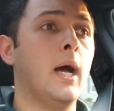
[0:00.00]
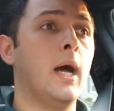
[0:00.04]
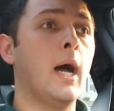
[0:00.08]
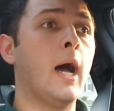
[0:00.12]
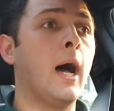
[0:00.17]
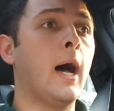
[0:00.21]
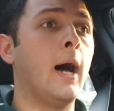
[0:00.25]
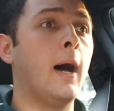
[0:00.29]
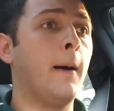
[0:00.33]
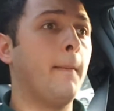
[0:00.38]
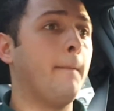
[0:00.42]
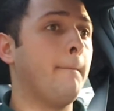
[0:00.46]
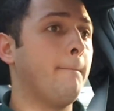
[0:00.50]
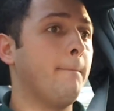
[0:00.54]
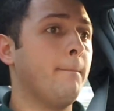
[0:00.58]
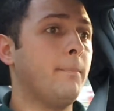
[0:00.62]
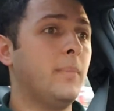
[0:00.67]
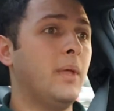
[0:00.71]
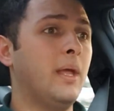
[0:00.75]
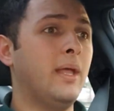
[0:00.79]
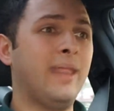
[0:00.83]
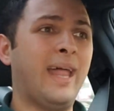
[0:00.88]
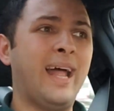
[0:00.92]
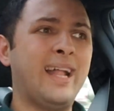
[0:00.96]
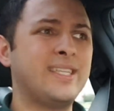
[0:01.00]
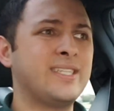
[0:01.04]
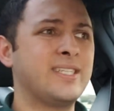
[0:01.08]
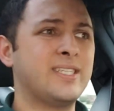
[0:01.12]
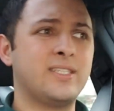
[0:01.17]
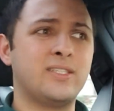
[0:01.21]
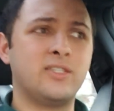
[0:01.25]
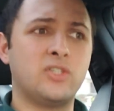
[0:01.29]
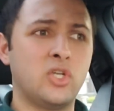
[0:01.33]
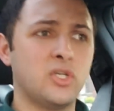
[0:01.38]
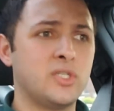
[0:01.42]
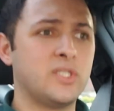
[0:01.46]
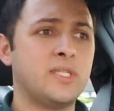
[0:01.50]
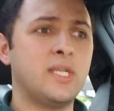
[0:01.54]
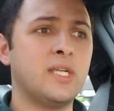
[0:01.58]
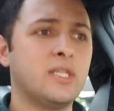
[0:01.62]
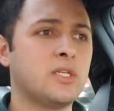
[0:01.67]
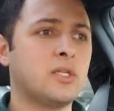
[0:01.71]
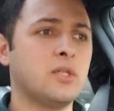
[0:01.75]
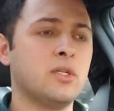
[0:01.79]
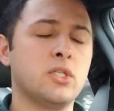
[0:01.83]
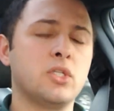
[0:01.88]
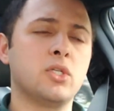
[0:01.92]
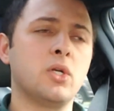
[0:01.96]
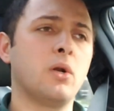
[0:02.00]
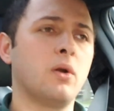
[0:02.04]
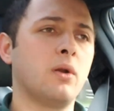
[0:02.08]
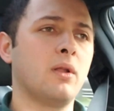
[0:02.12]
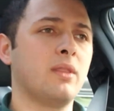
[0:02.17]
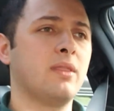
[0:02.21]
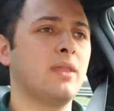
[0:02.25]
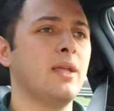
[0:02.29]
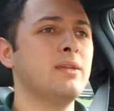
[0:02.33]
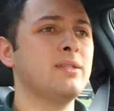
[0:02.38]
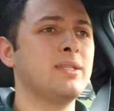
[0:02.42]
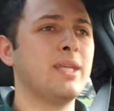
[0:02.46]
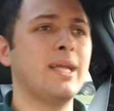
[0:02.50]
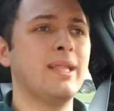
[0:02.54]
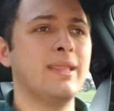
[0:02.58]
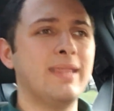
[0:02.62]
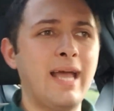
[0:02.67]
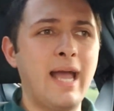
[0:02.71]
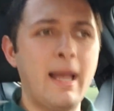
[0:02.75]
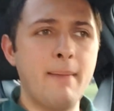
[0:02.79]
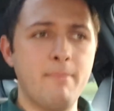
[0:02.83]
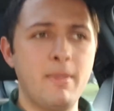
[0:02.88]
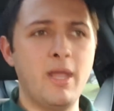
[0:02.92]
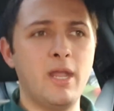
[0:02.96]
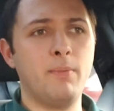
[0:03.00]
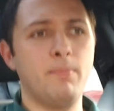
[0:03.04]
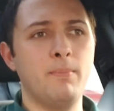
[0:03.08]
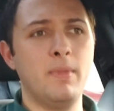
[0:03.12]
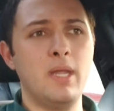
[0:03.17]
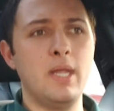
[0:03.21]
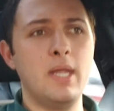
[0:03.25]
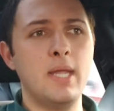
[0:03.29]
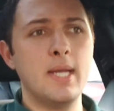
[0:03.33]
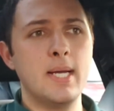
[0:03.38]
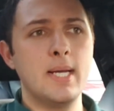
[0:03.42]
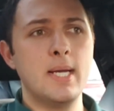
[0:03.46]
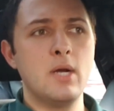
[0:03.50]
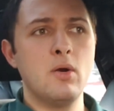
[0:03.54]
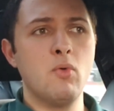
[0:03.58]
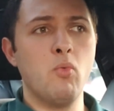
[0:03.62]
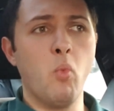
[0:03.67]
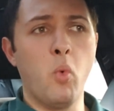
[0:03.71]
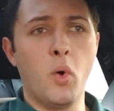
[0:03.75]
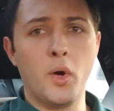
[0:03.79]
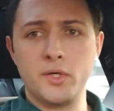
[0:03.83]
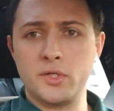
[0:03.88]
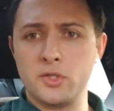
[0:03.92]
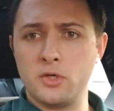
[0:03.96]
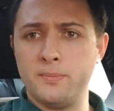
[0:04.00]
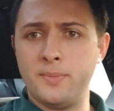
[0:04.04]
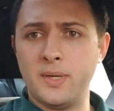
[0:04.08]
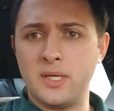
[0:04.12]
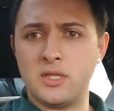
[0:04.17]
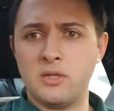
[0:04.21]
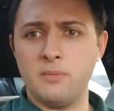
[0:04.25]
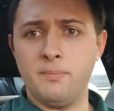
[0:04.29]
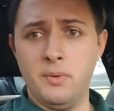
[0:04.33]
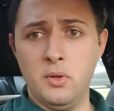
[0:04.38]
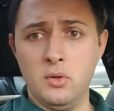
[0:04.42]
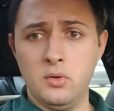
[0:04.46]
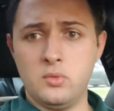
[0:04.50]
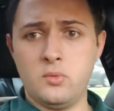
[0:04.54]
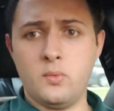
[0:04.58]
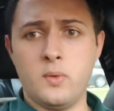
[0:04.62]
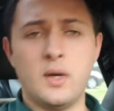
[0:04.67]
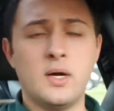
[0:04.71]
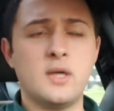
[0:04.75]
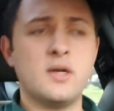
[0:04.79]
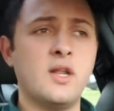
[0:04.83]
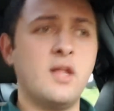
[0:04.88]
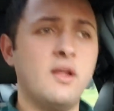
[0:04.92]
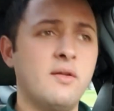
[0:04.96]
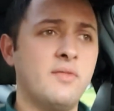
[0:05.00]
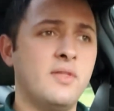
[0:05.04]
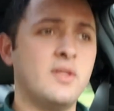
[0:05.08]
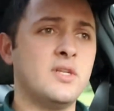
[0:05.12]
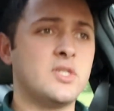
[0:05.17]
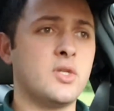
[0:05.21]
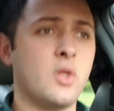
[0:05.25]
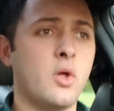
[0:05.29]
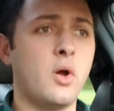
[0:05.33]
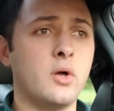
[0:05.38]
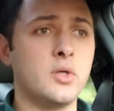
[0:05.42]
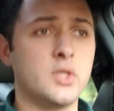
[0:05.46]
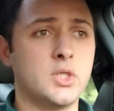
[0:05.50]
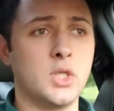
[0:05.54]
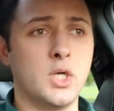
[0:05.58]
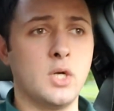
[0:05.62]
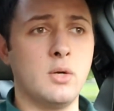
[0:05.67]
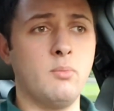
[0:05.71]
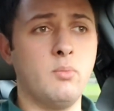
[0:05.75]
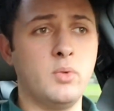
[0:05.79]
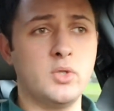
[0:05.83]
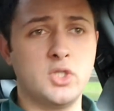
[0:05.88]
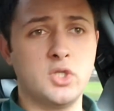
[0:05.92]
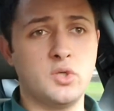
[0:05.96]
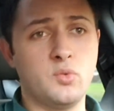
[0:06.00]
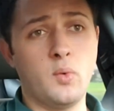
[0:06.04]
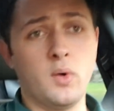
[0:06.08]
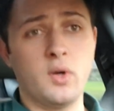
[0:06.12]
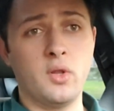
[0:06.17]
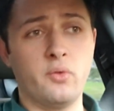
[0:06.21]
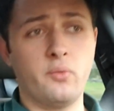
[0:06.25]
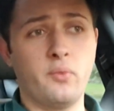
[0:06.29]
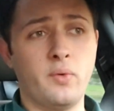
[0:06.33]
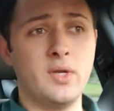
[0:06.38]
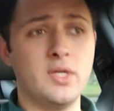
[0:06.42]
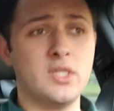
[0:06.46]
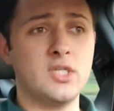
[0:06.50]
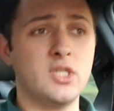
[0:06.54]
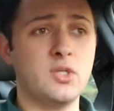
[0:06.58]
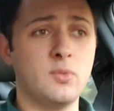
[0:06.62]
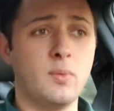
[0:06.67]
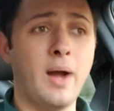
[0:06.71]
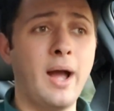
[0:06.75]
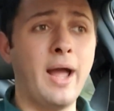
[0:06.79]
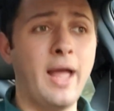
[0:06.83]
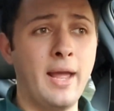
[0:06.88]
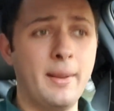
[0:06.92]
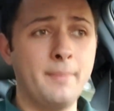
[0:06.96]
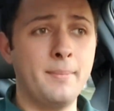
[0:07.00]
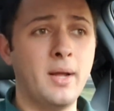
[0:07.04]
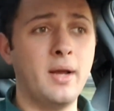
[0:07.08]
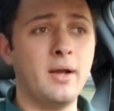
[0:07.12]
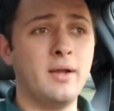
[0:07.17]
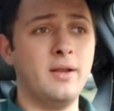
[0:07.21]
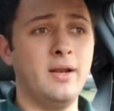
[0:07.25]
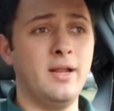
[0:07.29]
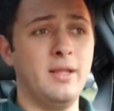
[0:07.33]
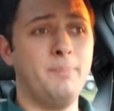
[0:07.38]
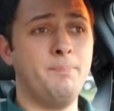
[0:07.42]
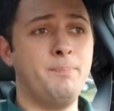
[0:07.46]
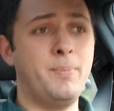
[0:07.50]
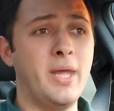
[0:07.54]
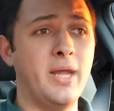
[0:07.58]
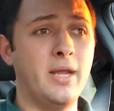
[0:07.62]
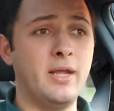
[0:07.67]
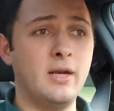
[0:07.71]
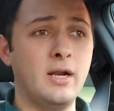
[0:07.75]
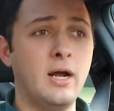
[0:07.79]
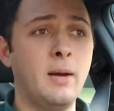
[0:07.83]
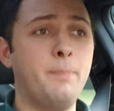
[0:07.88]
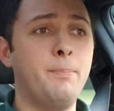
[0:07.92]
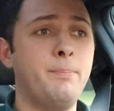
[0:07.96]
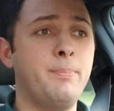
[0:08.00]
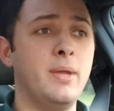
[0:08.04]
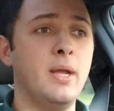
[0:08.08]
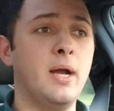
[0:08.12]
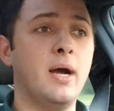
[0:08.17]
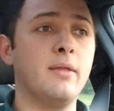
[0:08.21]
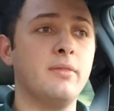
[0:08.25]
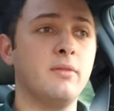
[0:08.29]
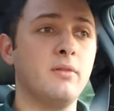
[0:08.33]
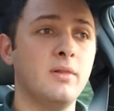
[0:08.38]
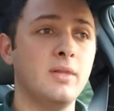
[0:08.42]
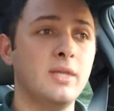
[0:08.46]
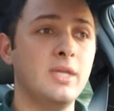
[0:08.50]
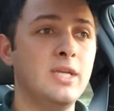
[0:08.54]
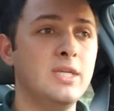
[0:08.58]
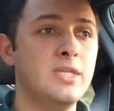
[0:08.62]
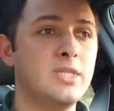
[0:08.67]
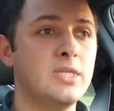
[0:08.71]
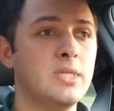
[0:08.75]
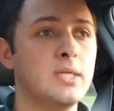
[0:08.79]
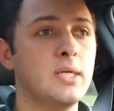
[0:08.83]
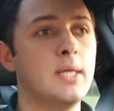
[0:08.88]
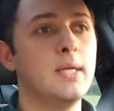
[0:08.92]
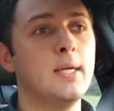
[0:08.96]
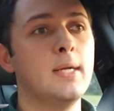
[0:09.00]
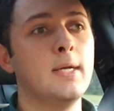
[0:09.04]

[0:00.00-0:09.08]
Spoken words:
And that's just disconcerting. Things like that make me wonder about the build quality of this long term, which is one of the reasons why I'm not going to pick it up beyond the lease.